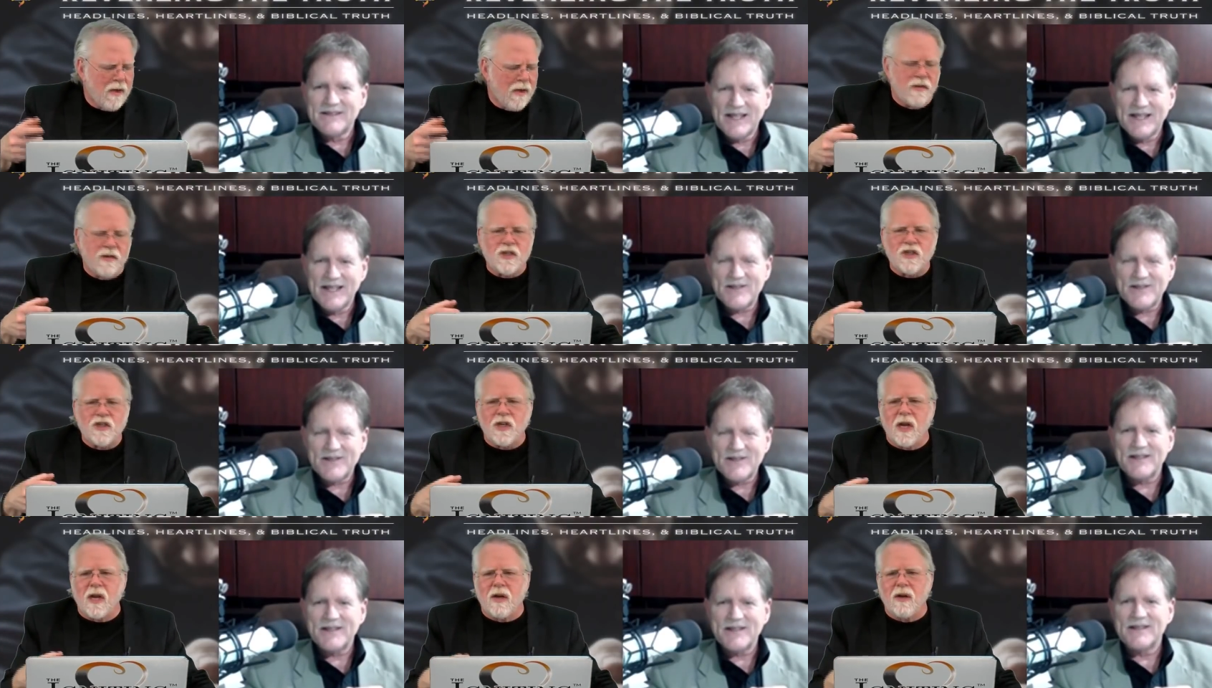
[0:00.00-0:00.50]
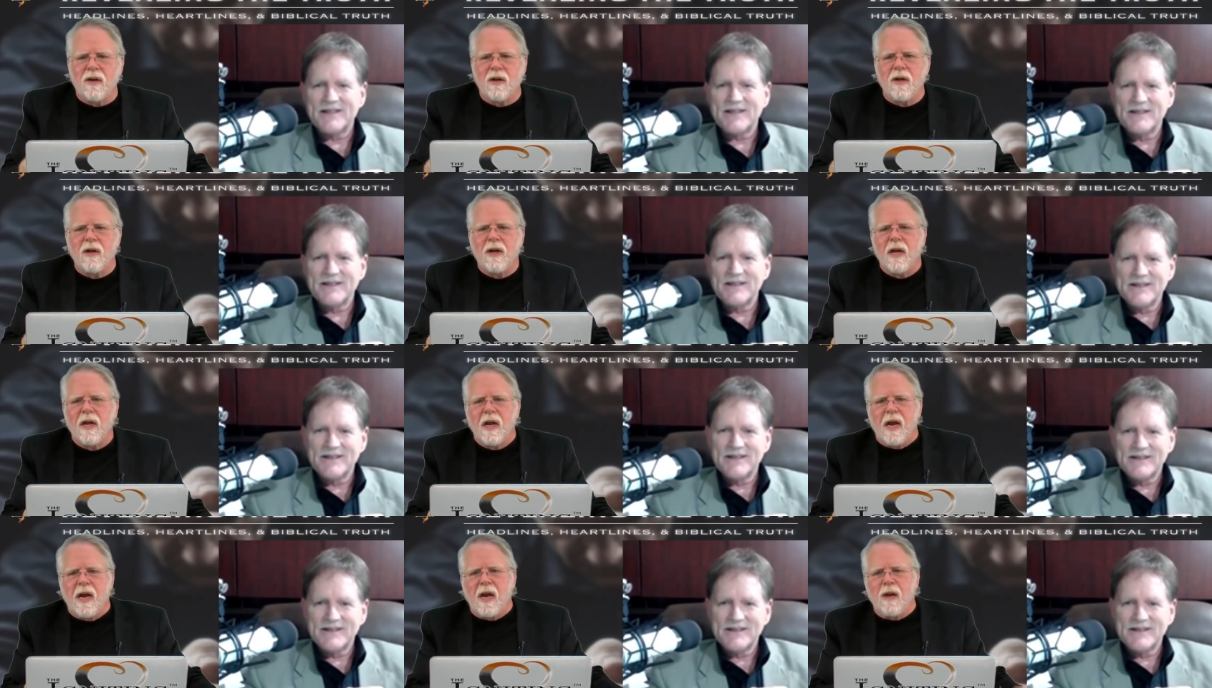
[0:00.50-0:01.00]
Speaker 1: all of a
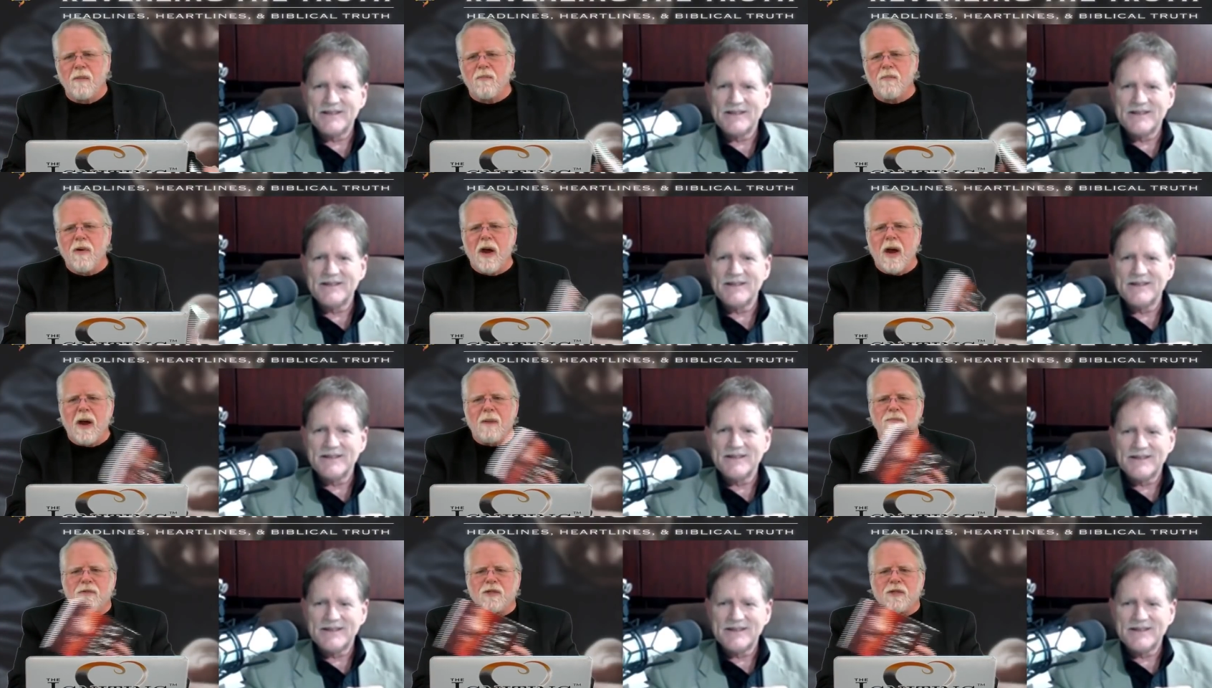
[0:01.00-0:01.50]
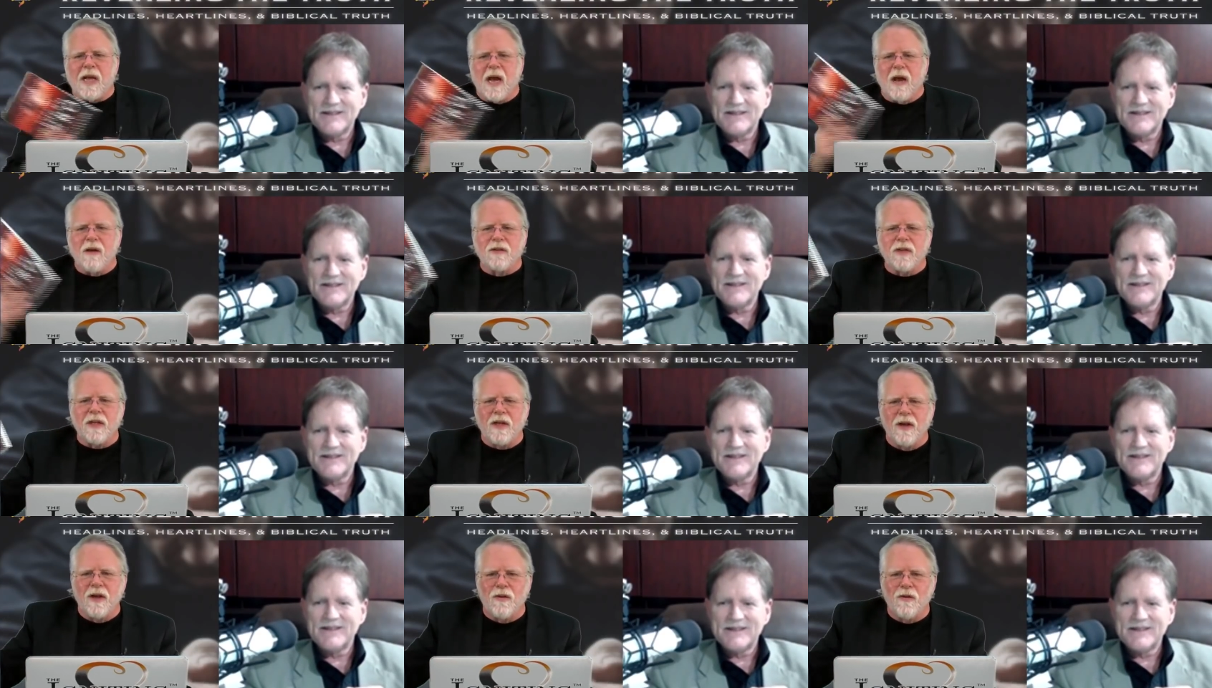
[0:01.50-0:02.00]
sudden it pops
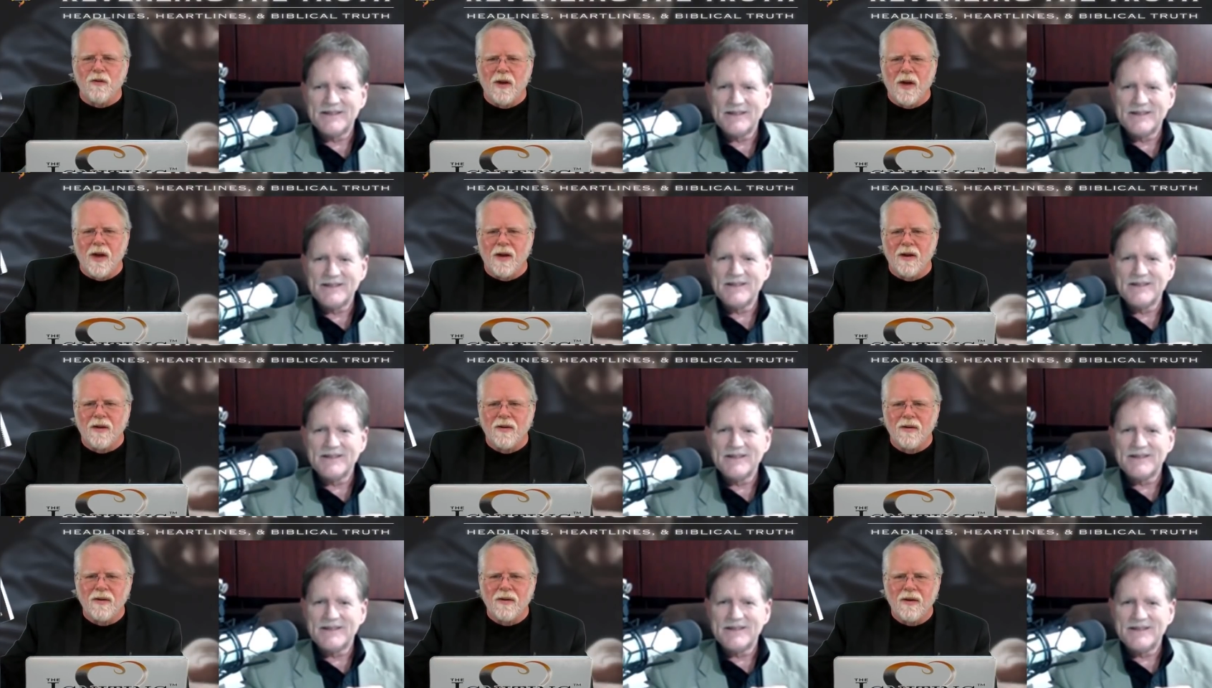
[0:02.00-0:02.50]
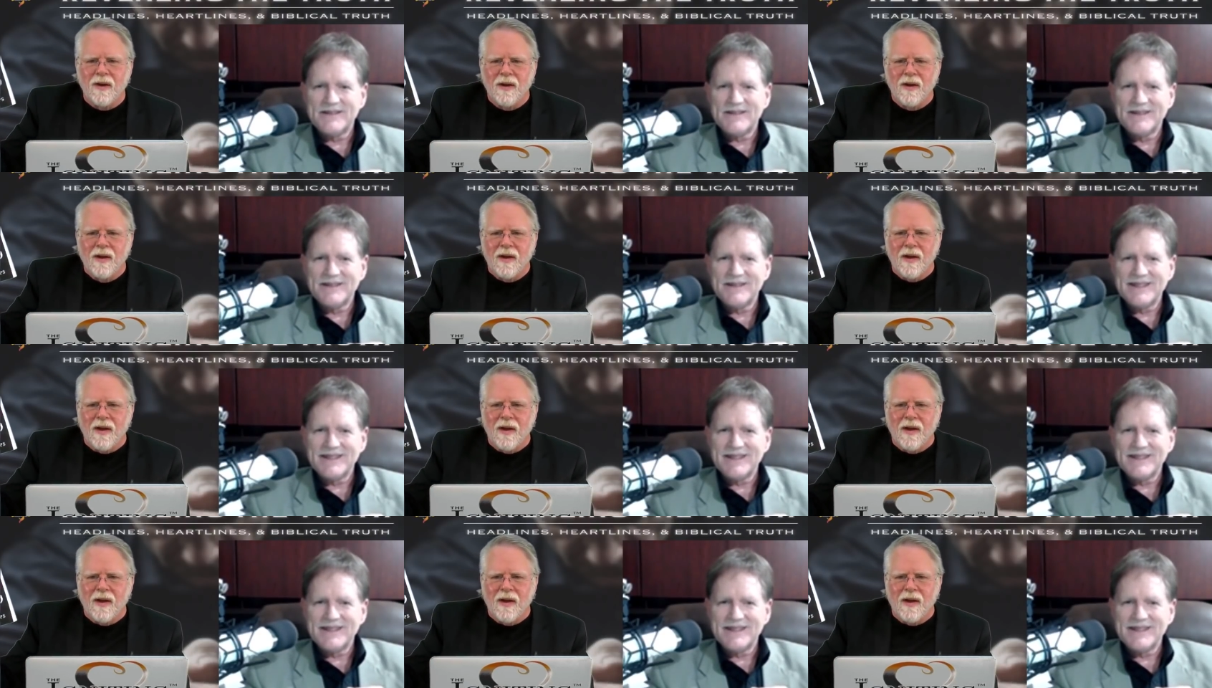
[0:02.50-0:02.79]
out the other end.